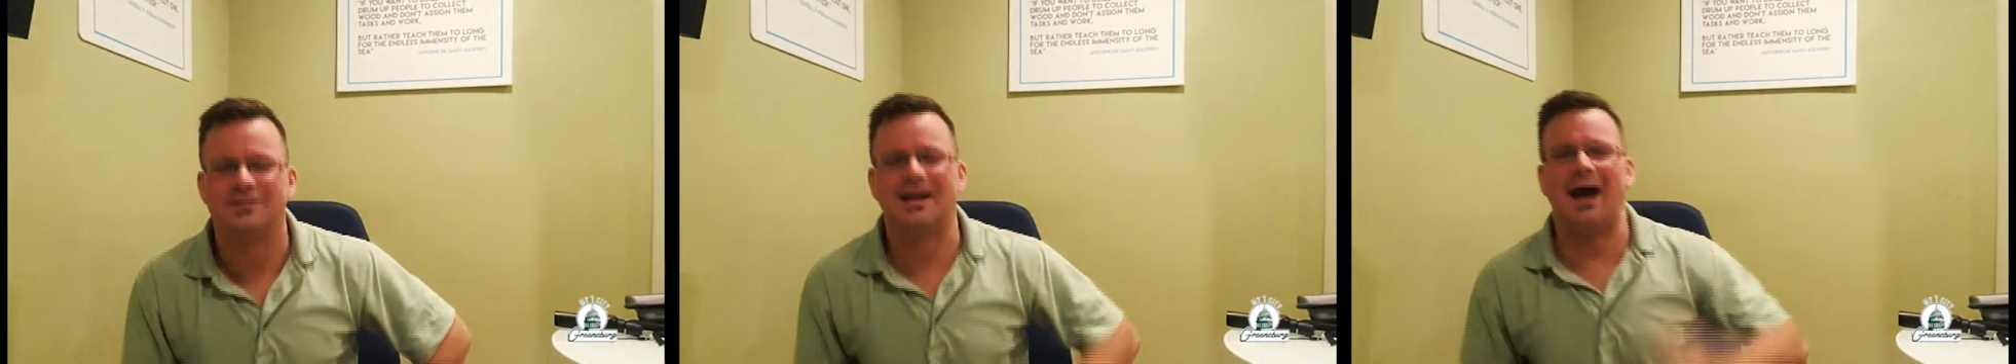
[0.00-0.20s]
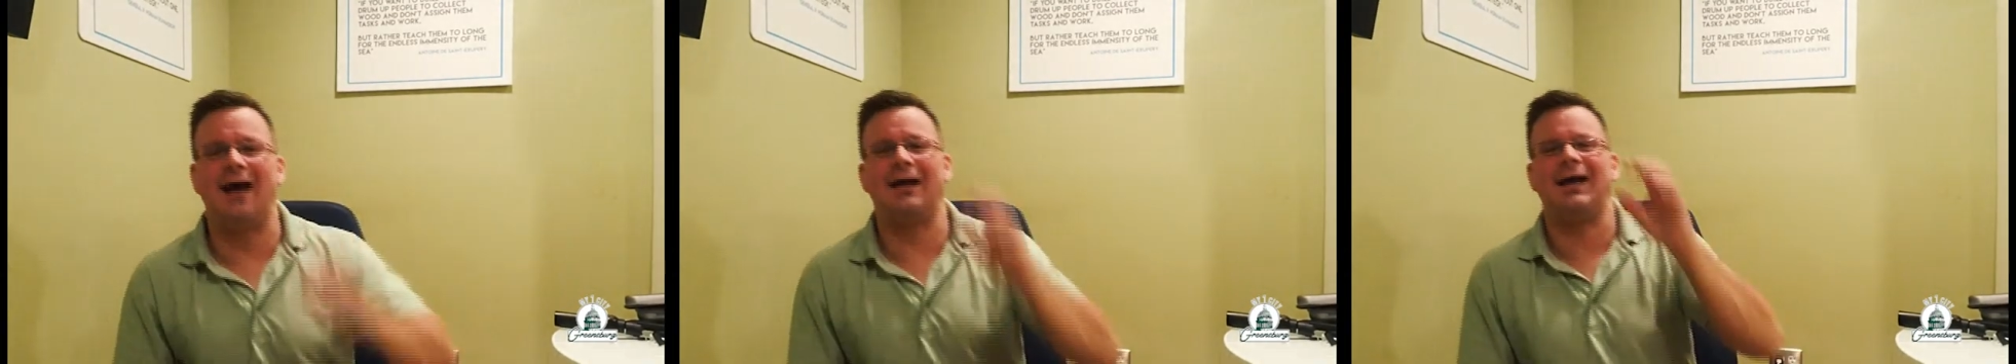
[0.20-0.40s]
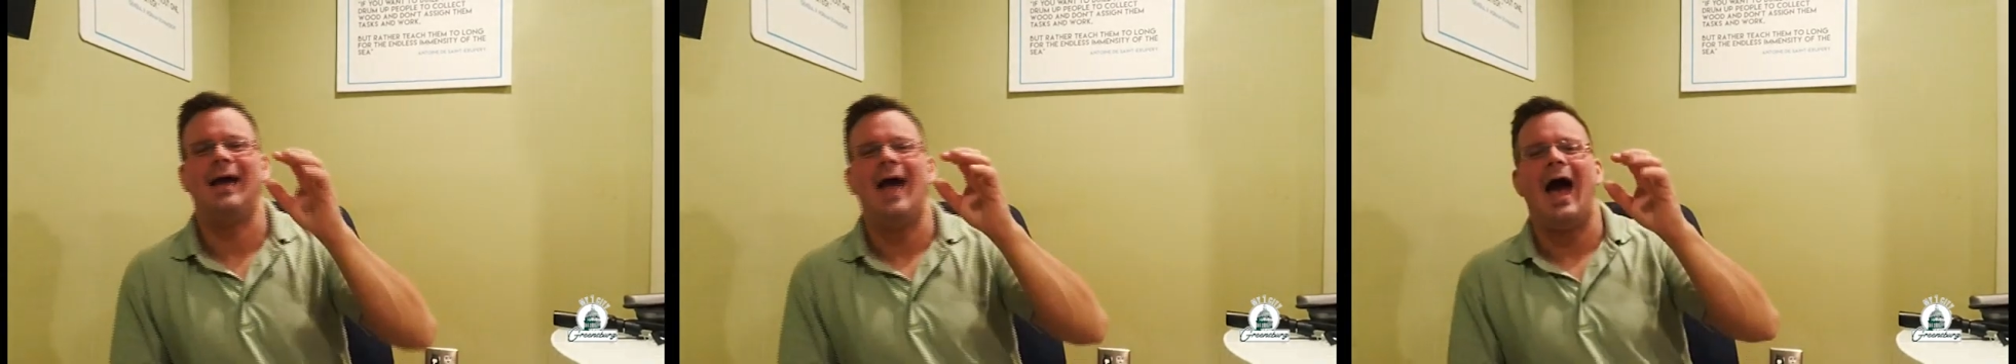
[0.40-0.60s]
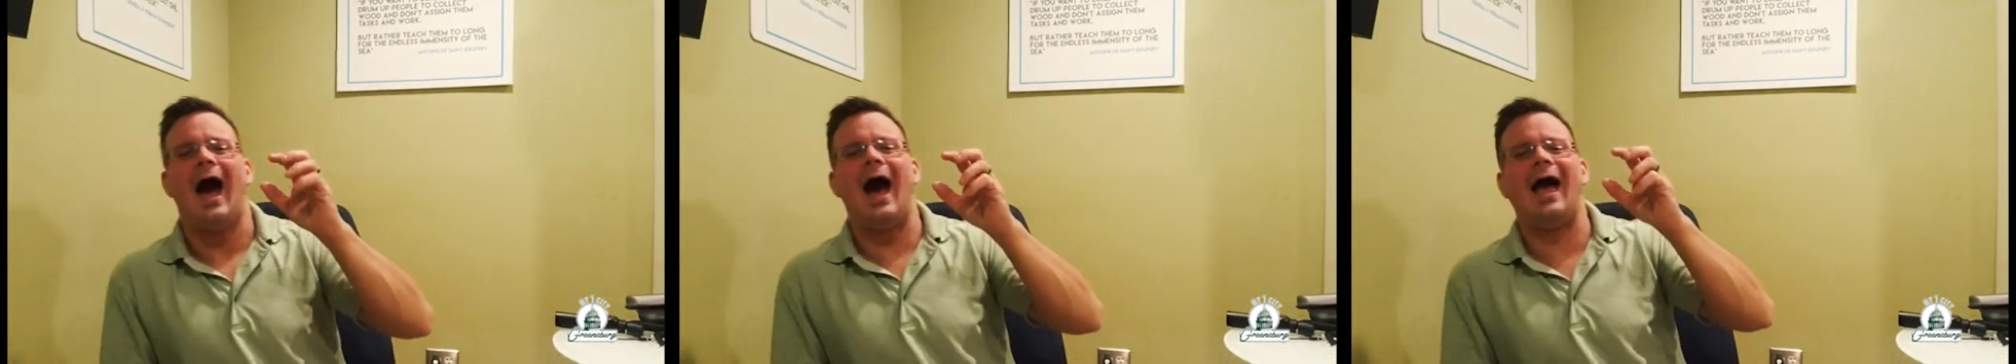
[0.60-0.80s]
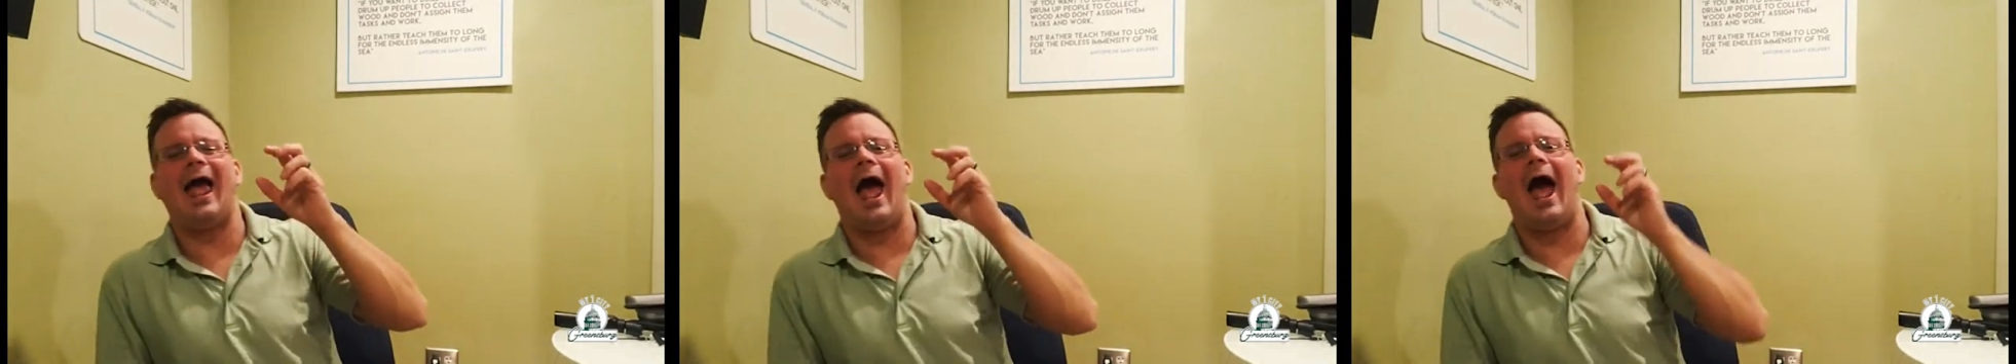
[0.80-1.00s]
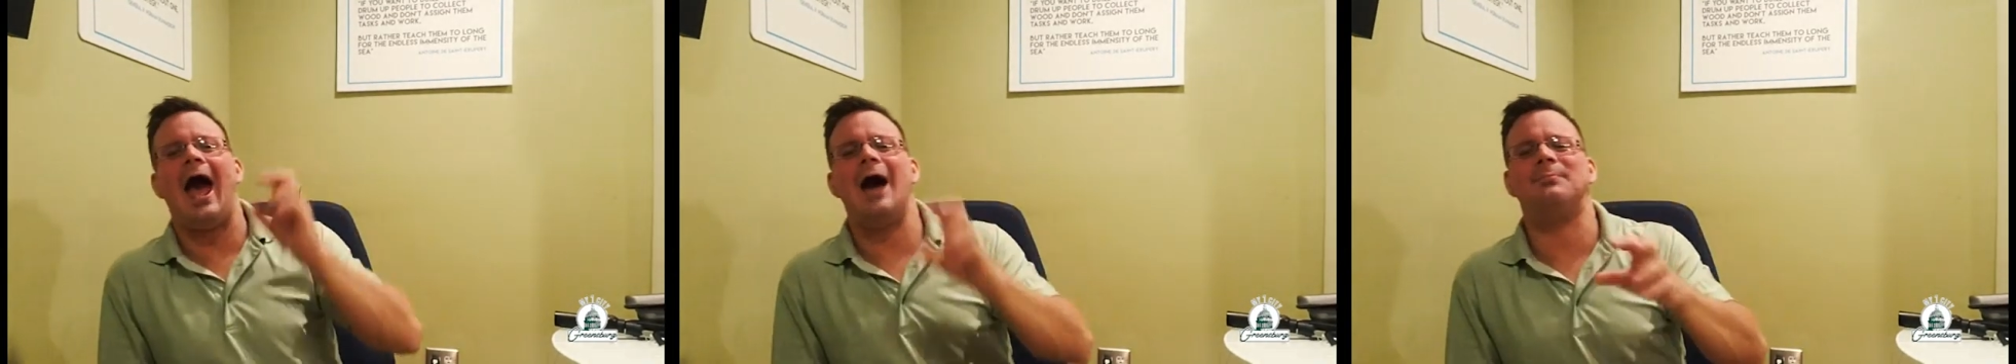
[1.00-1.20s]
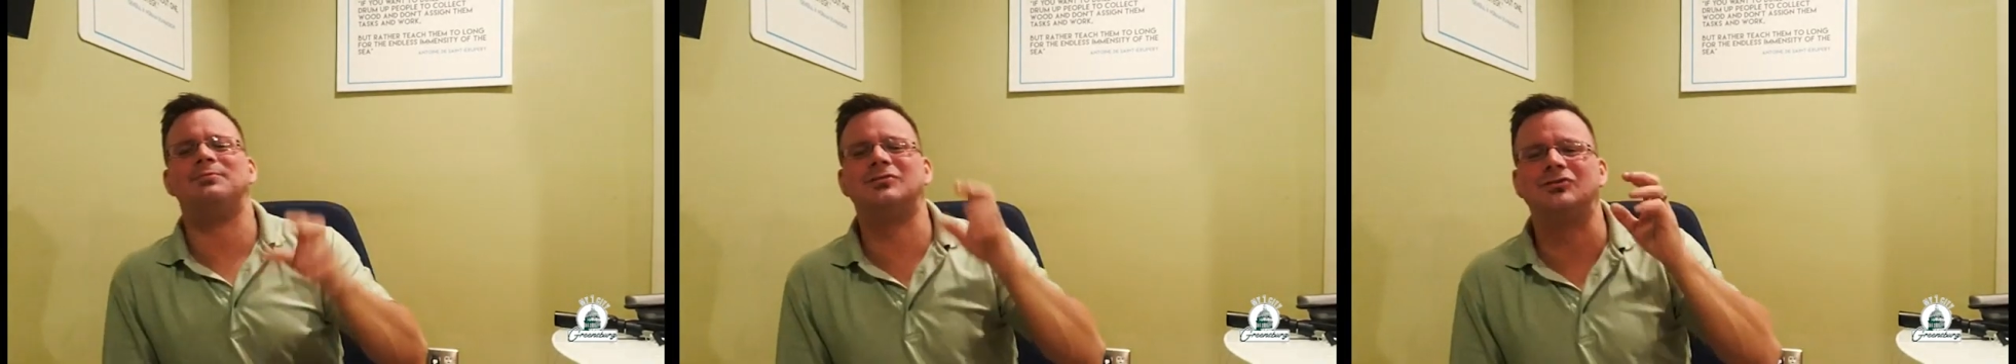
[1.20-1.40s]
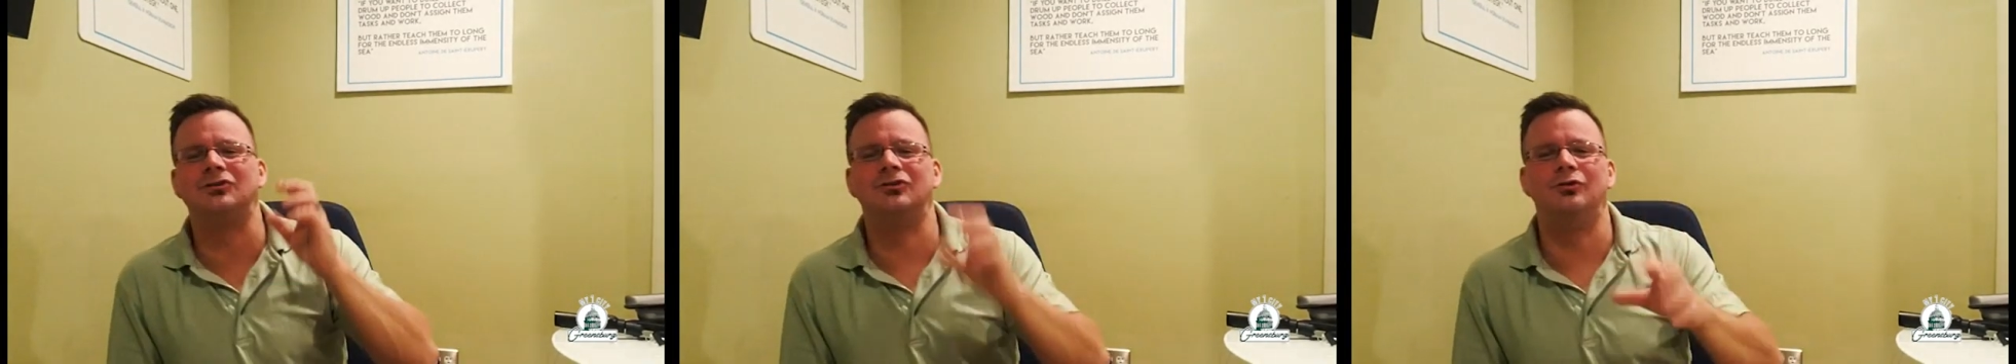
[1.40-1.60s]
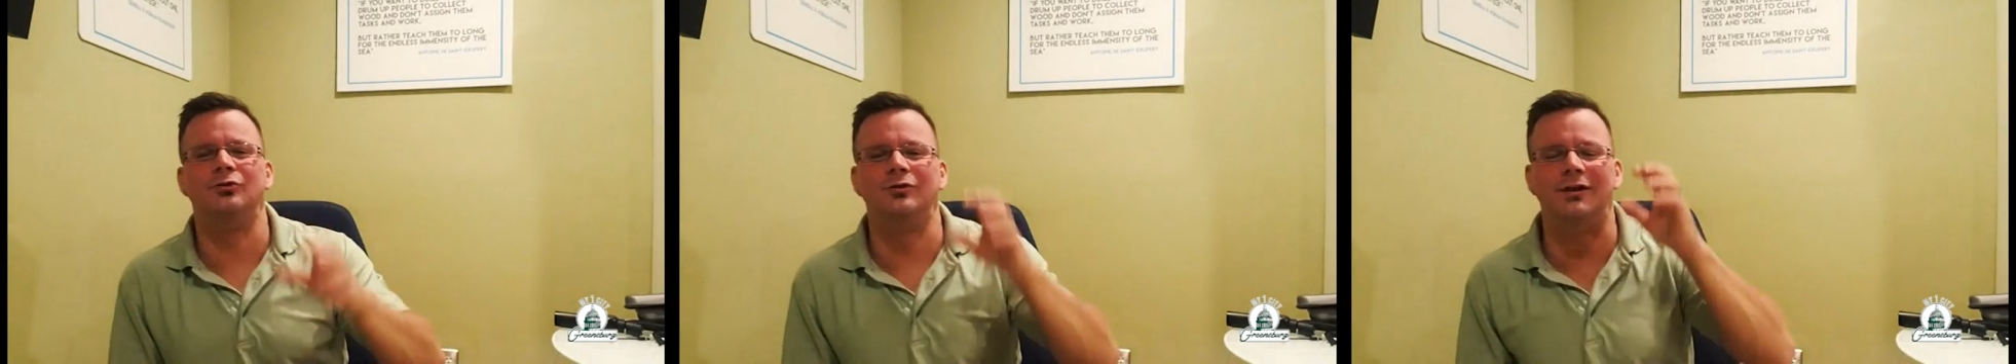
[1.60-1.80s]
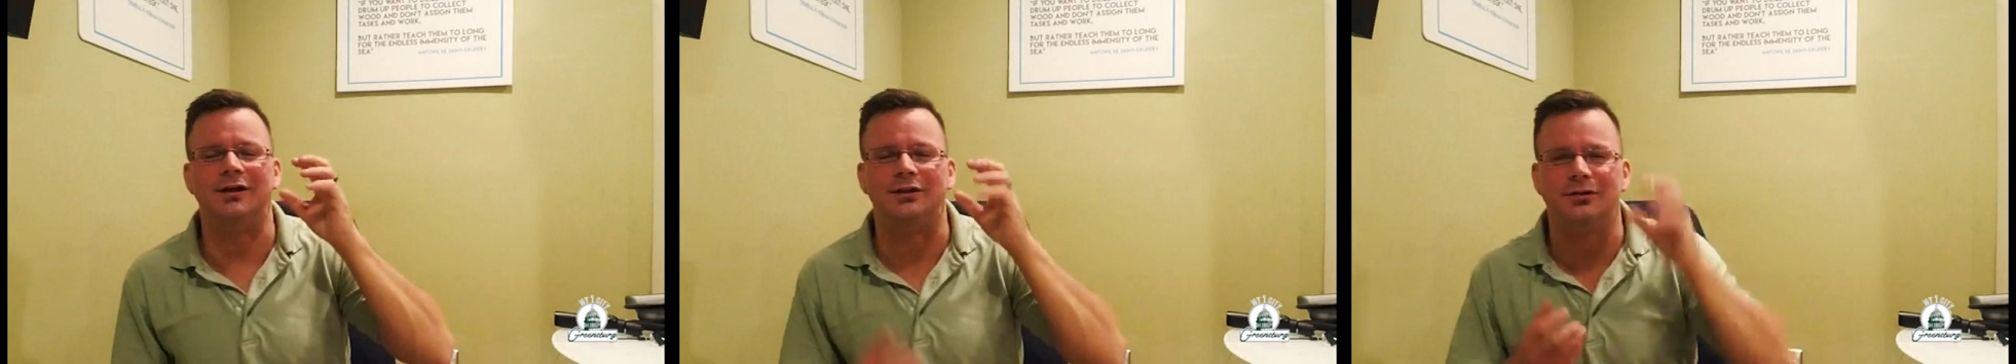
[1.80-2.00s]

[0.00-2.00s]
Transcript: See, I absolutely